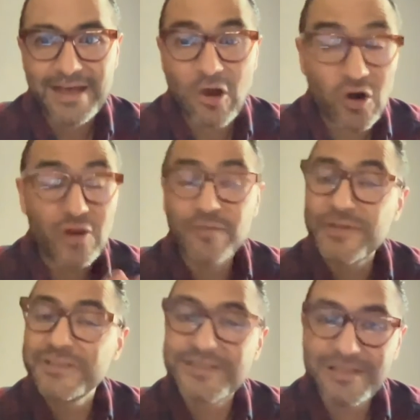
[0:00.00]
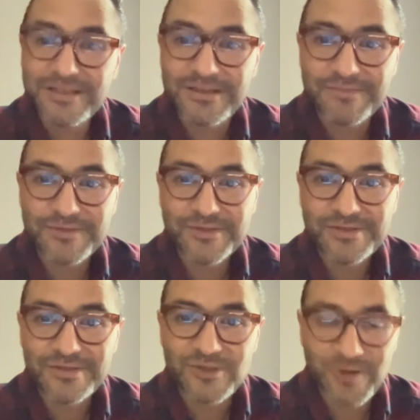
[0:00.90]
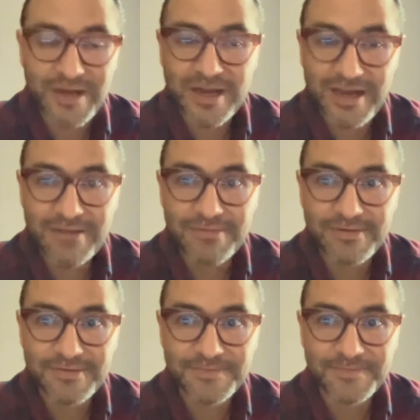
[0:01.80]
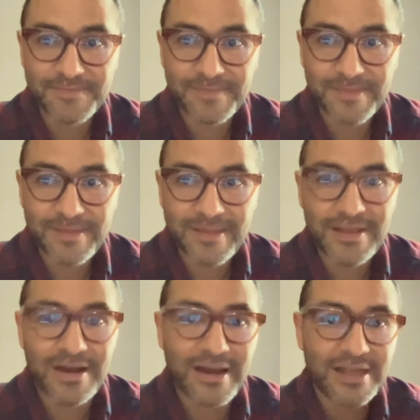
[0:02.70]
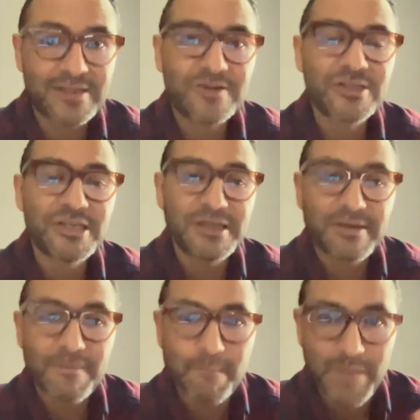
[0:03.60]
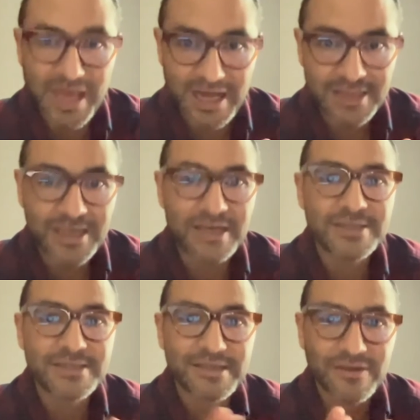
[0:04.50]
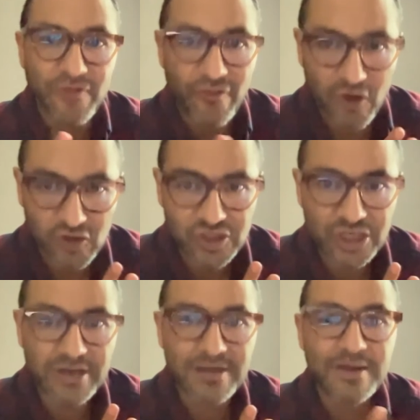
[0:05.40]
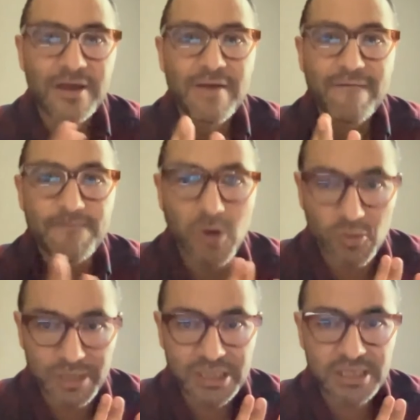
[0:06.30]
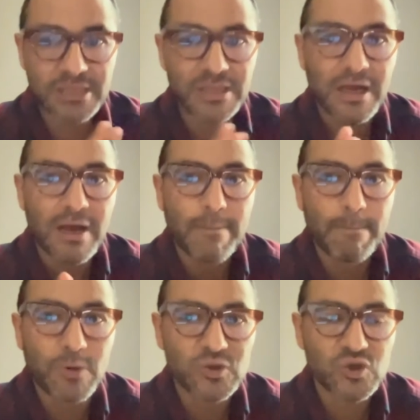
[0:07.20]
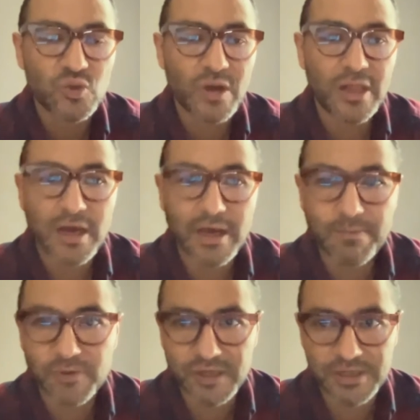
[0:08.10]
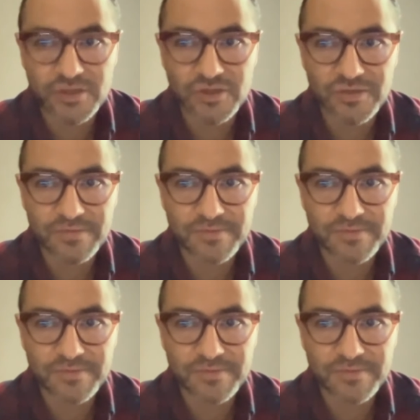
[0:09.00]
all of these symptoms you can have: lethargy, myalgias, nausea, vomiting, and postural hypotension.